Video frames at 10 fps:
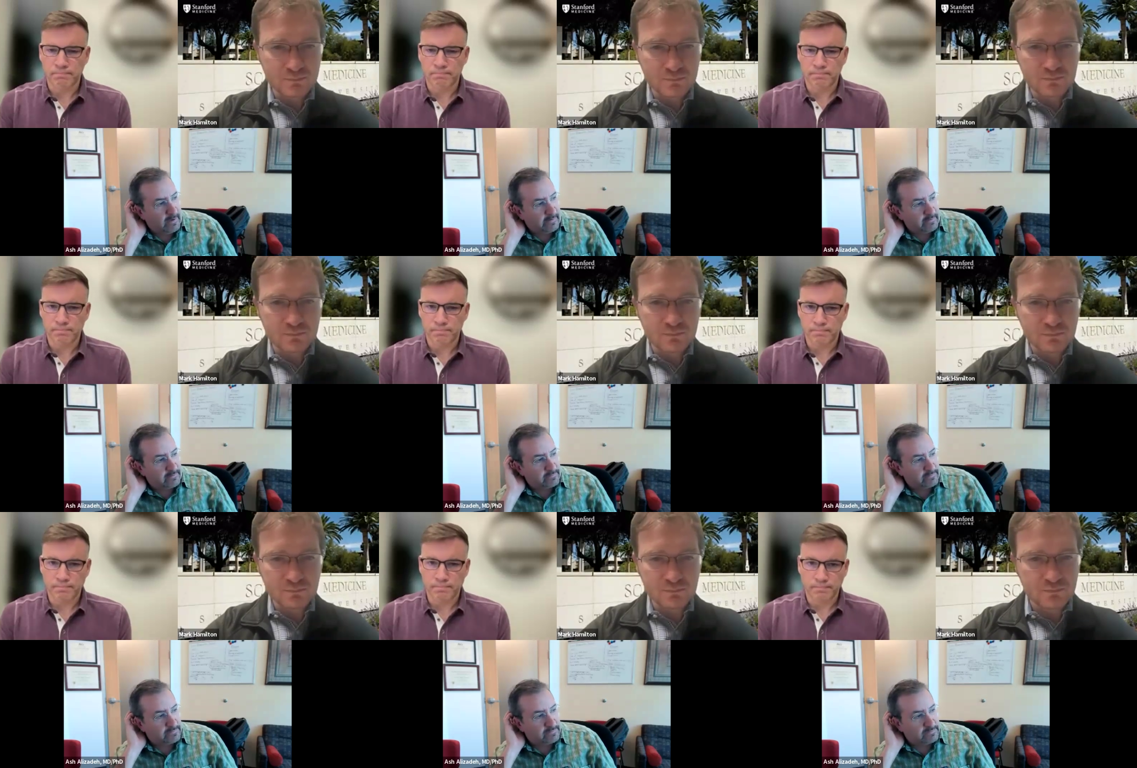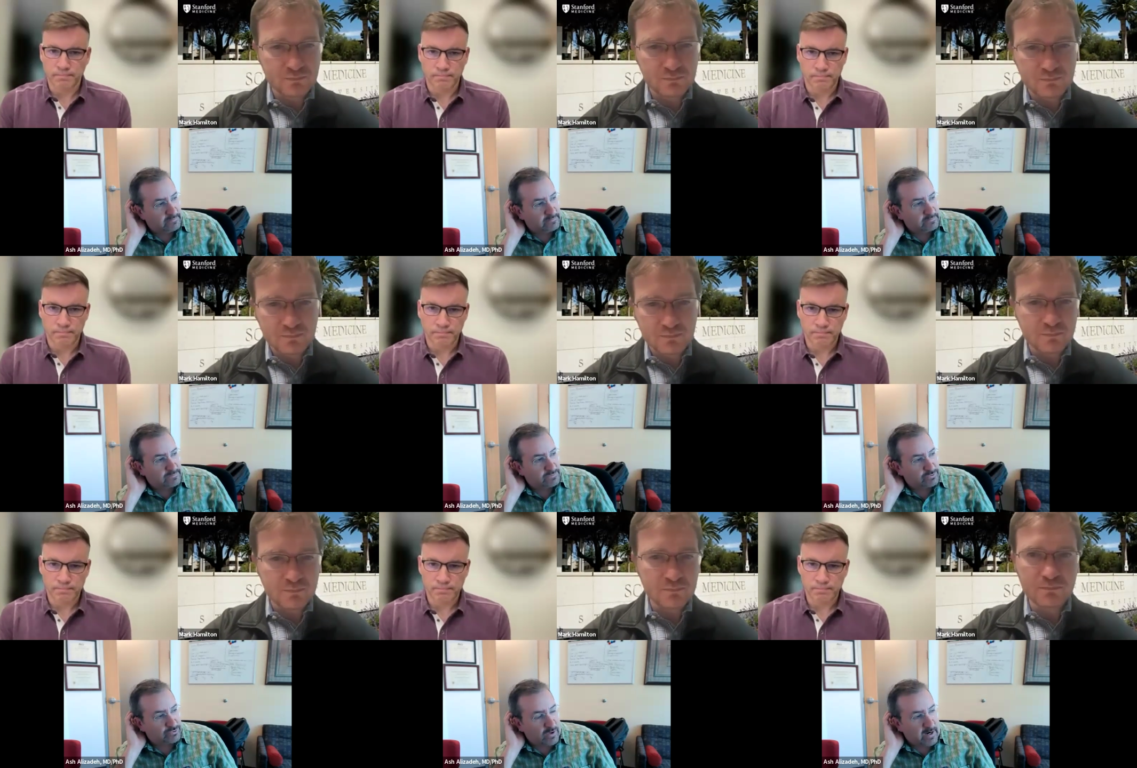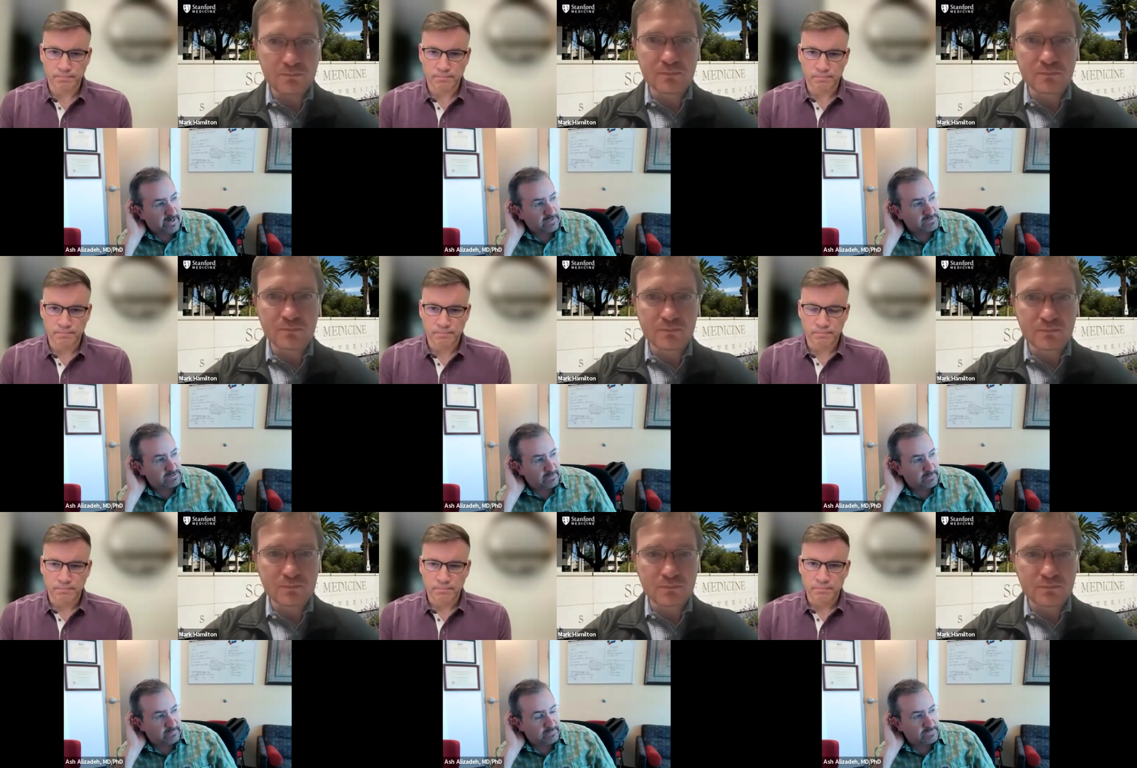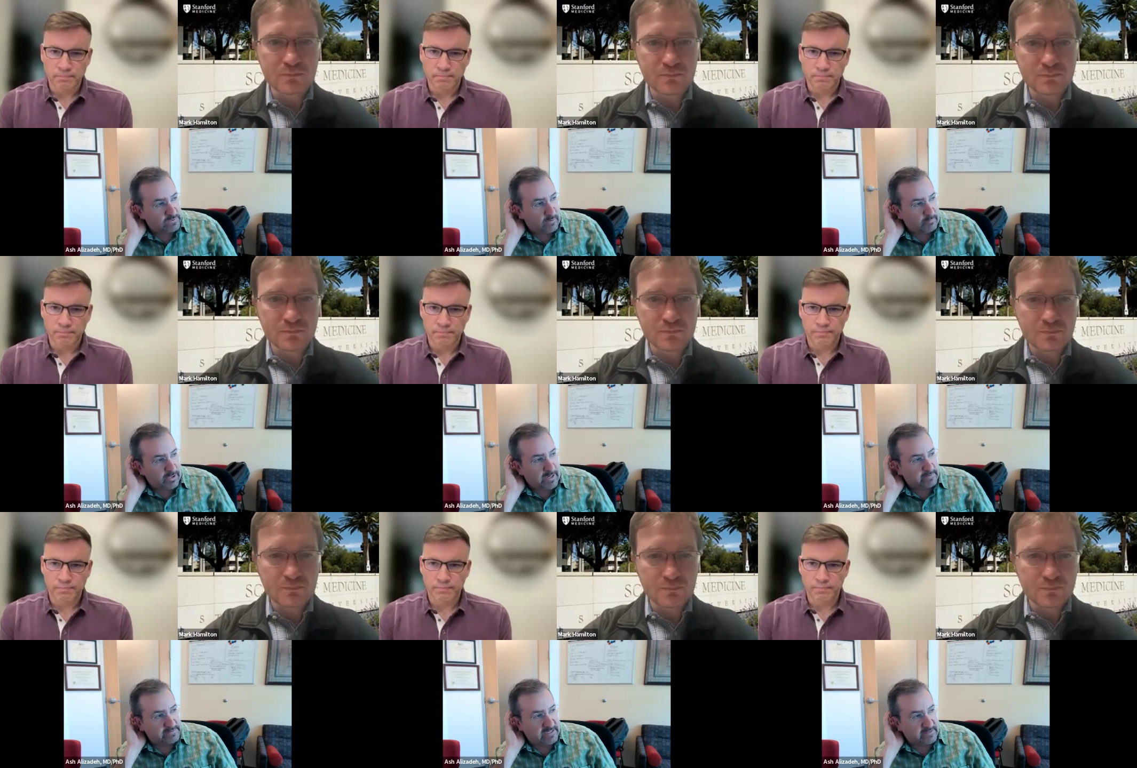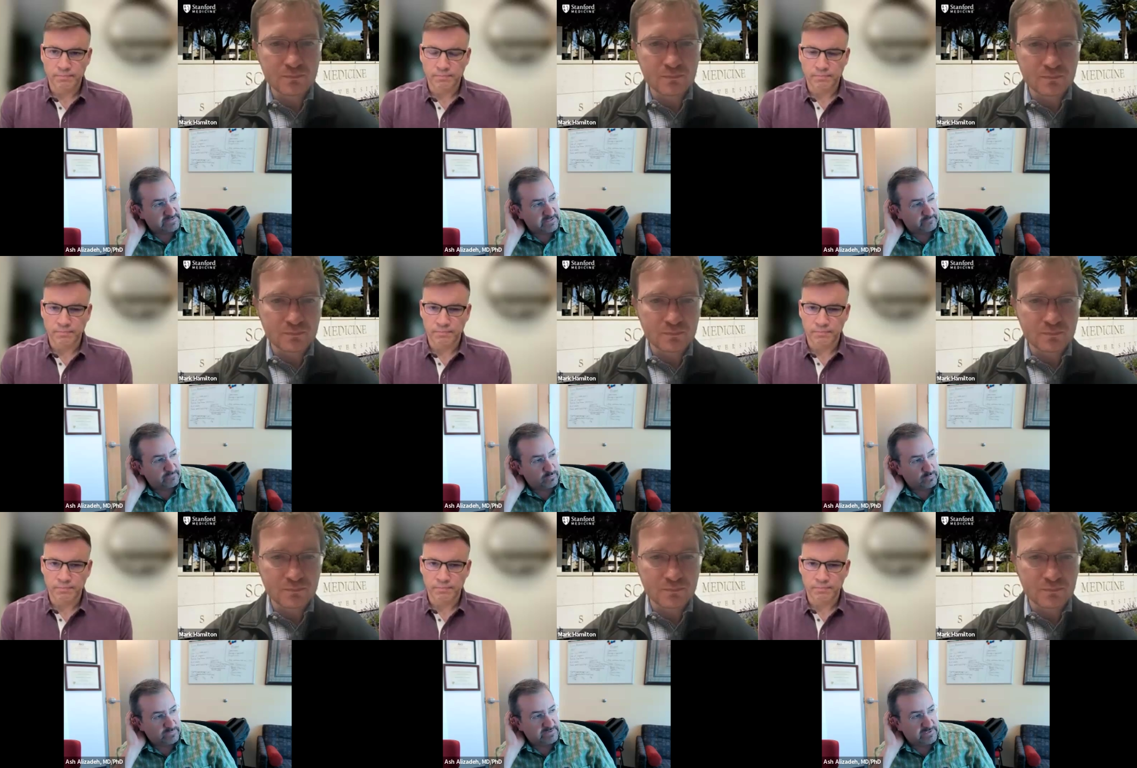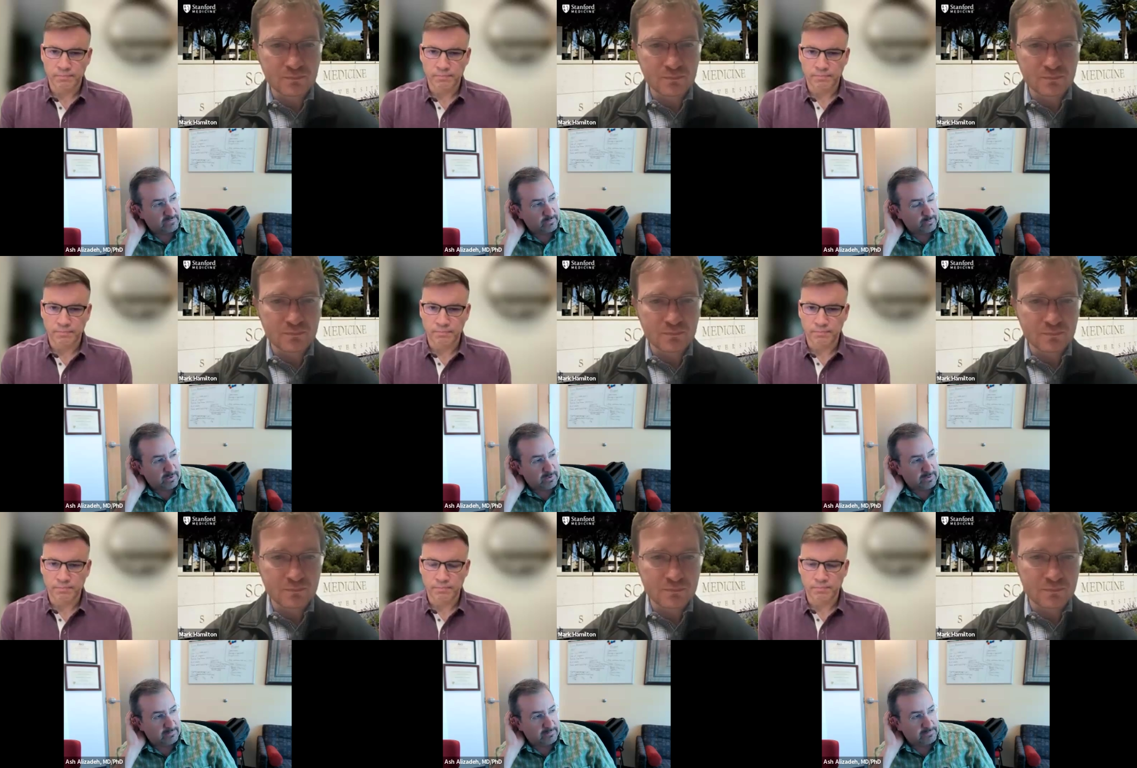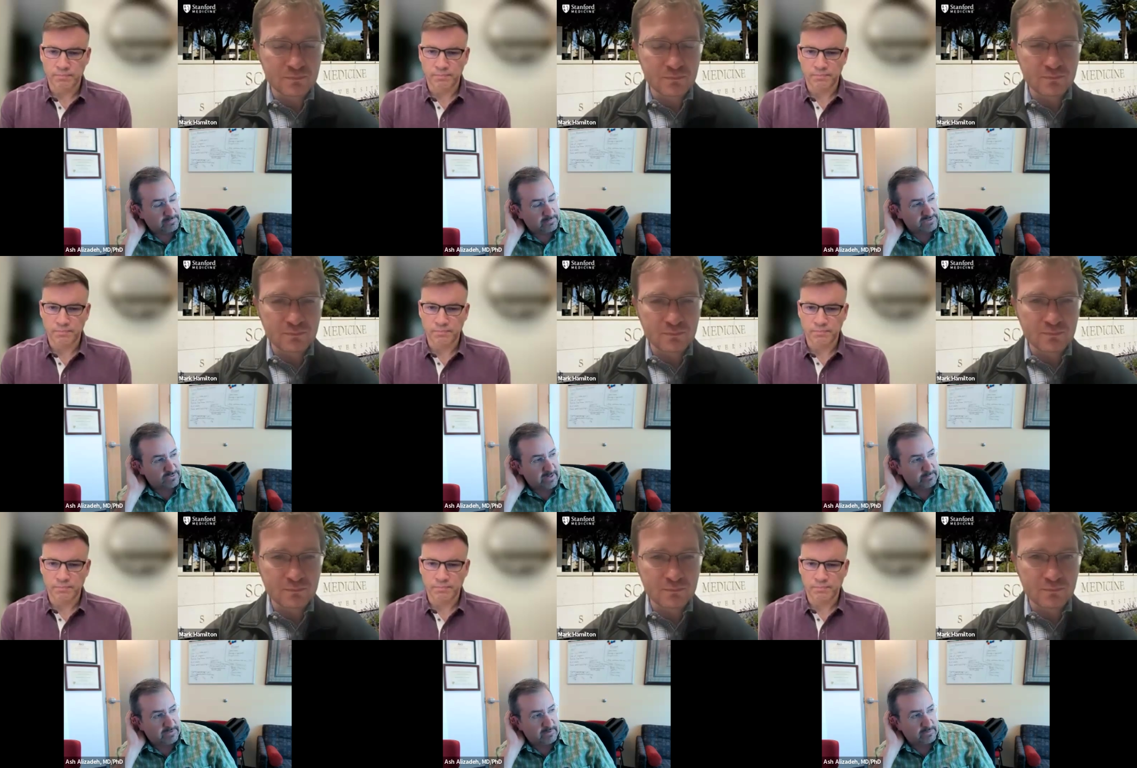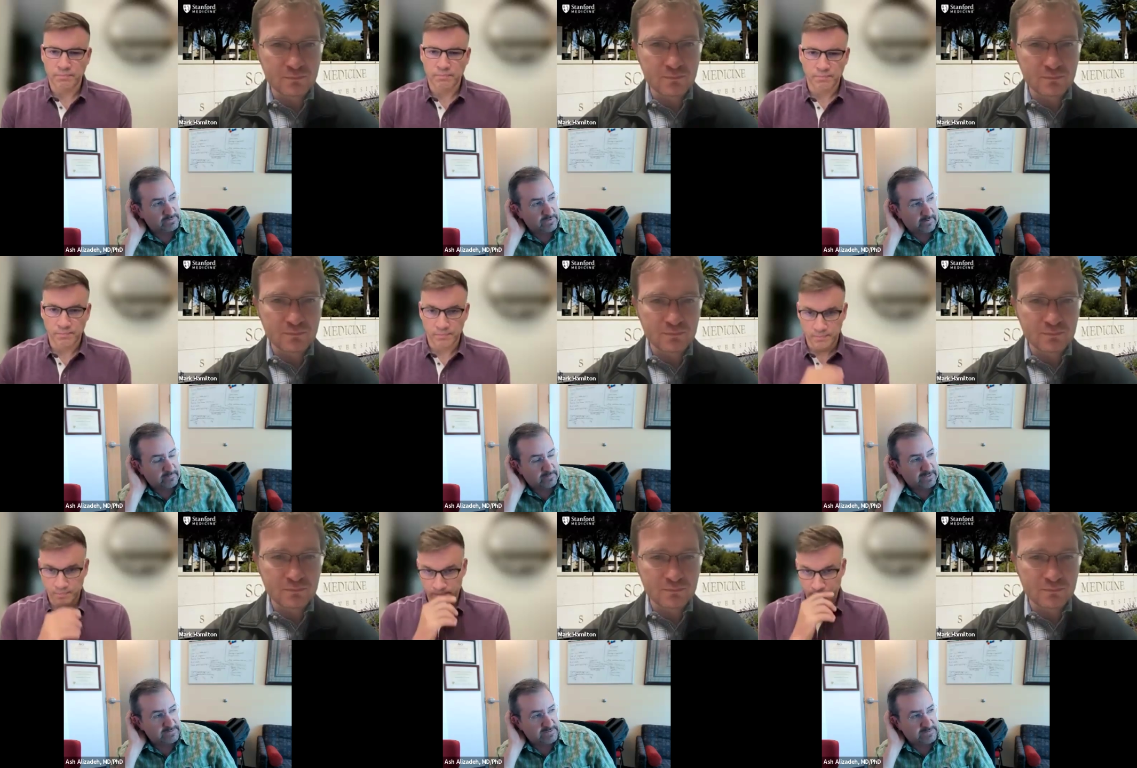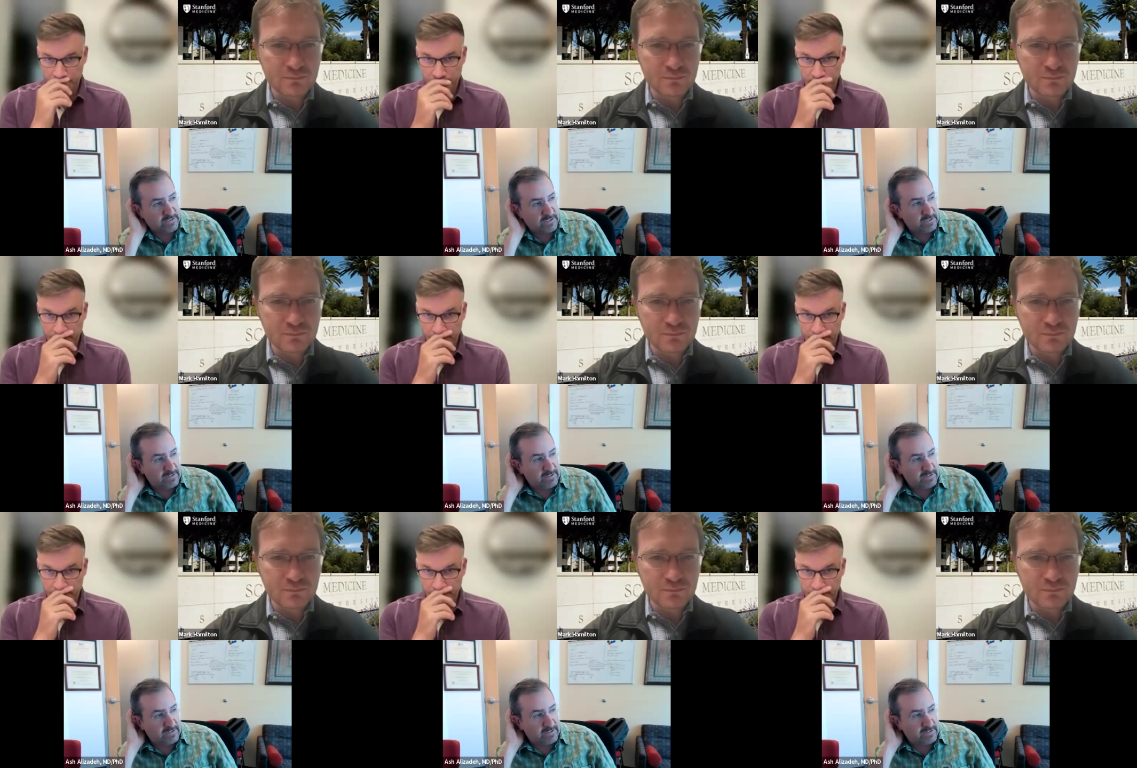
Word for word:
Speaker 1: I think trying to to apply the same set of tools that we described here to other cases